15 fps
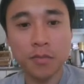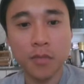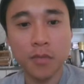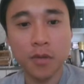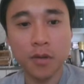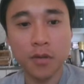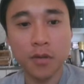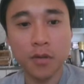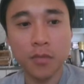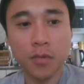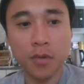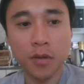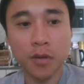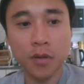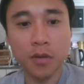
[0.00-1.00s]
Right, so we are going
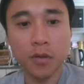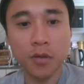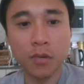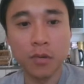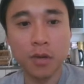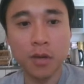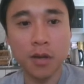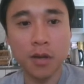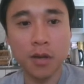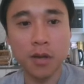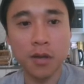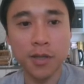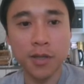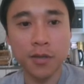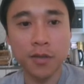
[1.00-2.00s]
to call at least
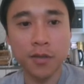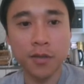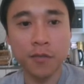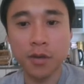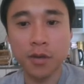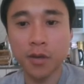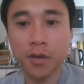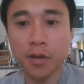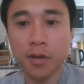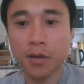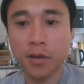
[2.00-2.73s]
1-2 of pocket eights.